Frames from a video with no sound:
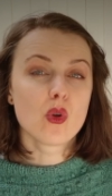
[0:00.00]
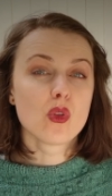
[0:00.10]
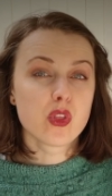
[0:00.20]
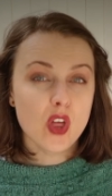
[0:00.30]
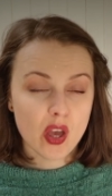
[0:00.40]

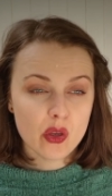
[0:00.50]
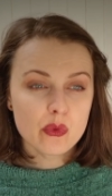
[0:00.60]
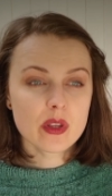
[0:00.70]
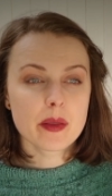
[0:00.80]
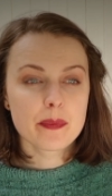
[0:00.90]

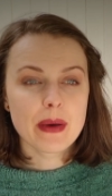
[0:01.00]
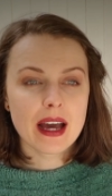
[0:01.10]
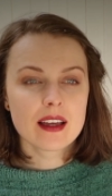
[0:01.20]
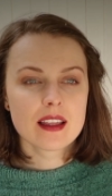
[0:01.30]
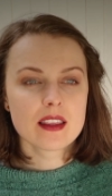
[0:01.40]
although the,
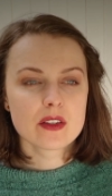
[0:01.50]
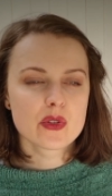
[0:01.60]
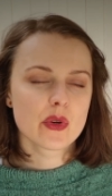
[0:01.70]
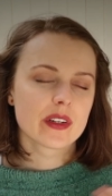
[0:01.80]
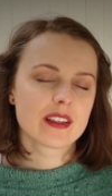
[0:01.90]
uh, the
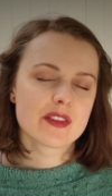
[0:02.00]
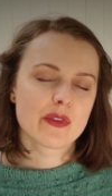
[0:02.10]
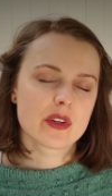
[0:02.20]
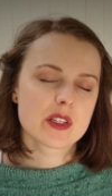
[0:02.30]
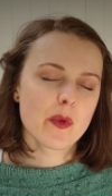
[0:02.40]
tutorial is
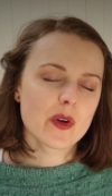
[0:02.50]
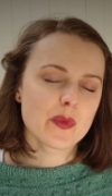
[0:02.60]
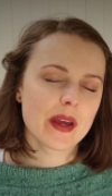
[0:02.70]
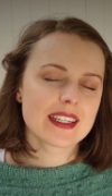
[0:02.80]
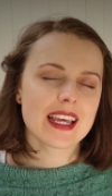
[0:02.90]
for a
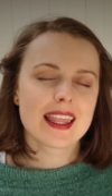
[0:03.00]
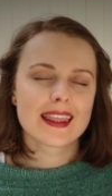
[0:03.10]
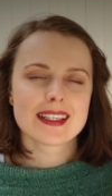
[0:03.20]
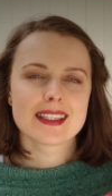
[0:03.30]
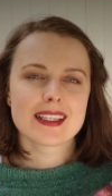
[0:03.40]
sport weight
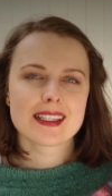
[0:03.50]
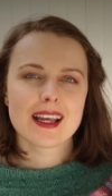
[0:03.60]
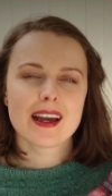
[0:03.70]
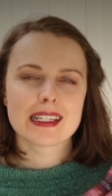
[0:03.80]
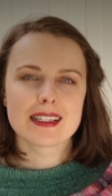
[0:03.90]
and this
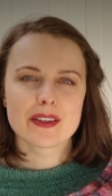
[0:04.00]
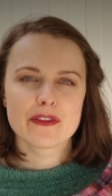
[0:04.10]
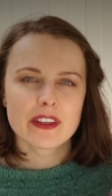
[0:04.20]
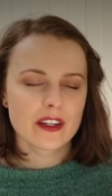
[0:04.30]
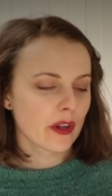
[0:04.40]
is I knitted a
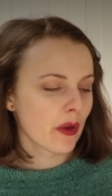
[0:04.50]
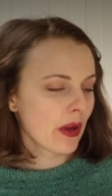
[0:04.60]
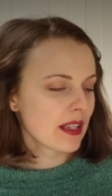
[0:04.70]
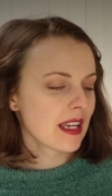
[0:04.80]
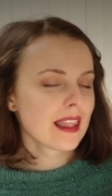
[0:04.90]
fingering
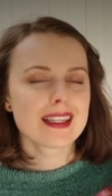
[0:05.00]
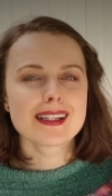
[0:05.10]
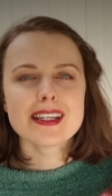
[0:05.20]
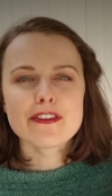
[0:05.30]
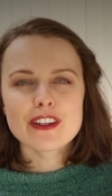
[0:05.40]
weight. And
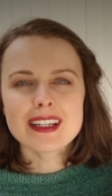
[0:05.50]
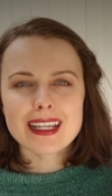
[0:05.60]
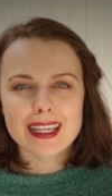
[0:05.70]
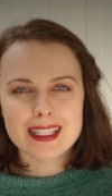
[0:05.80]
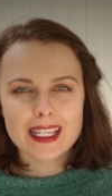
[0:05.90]
the difference
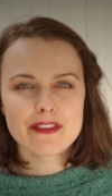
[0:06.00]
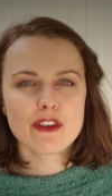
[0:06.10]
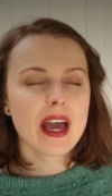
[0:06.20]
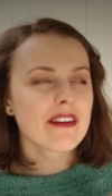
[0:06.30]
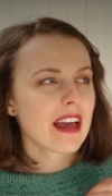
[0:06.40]
is if
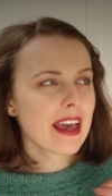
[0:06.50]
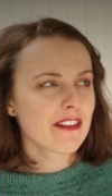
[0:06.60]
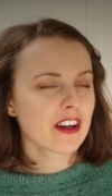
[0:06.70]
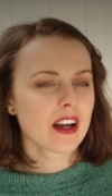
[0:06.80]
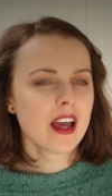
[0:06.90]
you have
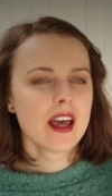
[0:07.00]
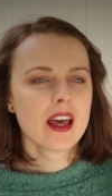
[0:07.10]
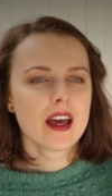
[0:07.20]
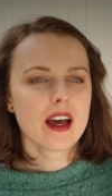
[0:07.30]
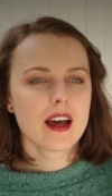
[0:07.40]
ever
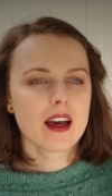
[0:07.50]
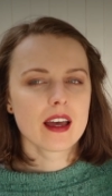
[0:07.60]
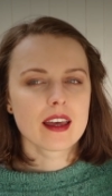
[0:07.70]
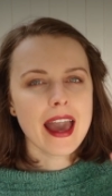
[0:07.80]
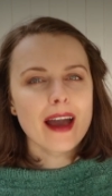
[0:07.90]
uh,
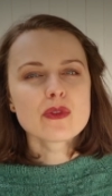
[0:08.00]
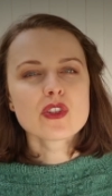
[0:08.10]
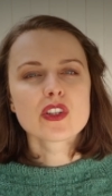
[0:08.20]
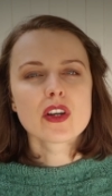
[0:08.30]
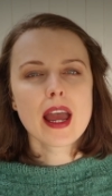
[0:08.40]

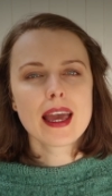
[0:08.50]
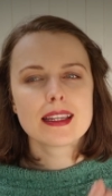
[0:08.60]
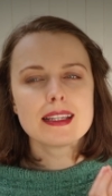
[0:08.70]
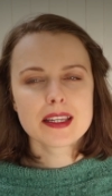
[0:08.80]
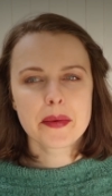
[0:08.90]
encounter
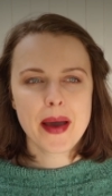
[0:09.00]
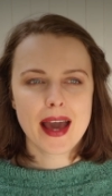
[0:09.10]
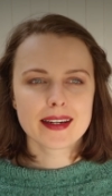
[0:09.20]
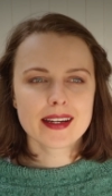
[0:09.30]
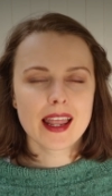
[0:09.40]
a knitting
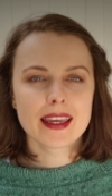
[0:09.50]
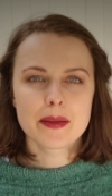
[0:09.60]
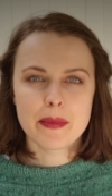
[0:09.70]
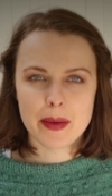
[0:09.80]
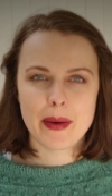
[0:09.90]
pattern, like
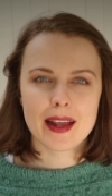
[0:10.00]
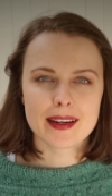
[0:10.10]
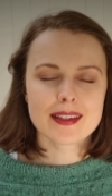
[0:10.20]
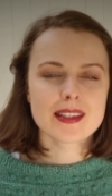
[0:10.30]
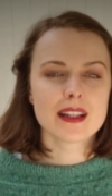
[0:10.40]
in my
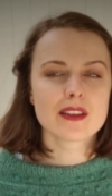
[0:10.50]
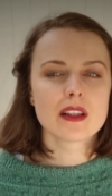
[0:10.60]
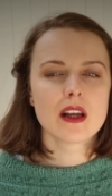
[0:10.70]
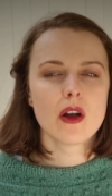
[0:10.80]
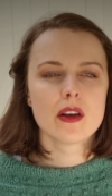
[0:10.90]
patterns,
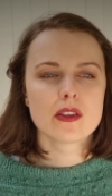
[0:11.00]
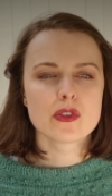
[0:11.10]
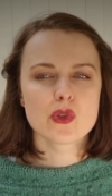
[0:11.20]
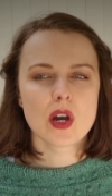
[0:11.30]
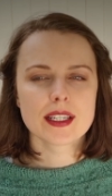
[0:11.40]
I'll uh,
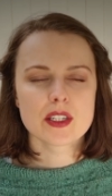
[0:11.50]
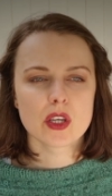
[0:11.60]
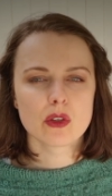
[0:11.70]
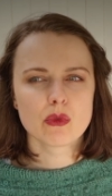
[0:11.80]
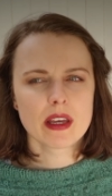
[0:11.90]
try
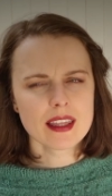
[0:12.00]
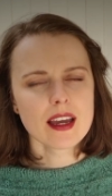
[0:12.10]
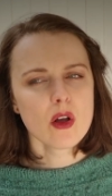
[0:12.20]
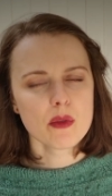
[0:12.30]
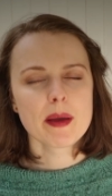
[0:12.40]
to, I
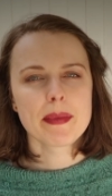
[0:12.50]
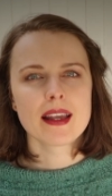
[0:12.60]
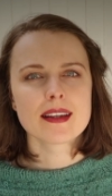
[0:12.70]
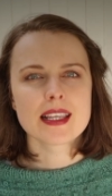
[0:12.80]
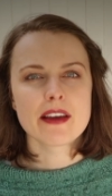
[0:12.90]
think all of my
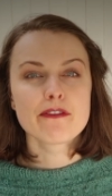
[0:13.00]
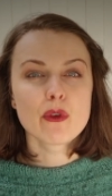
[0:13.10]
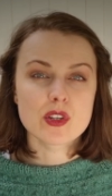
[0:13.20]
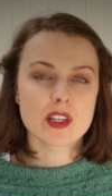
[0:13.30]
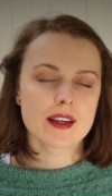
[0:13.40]
patterns have
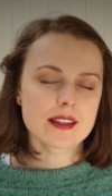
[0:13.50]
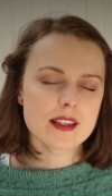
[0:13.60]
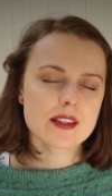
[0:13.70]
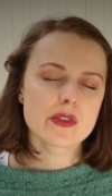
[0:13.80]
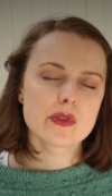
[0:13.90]
four
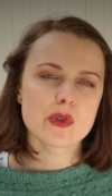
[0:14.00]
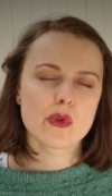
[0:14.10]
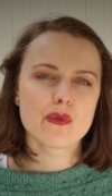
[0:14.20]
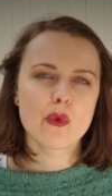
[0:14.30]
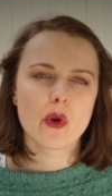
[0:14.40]
sizes.
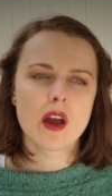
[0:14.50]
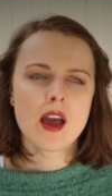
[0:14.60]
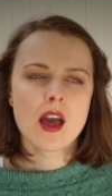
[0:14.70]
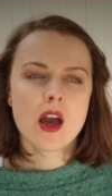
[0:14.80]
So for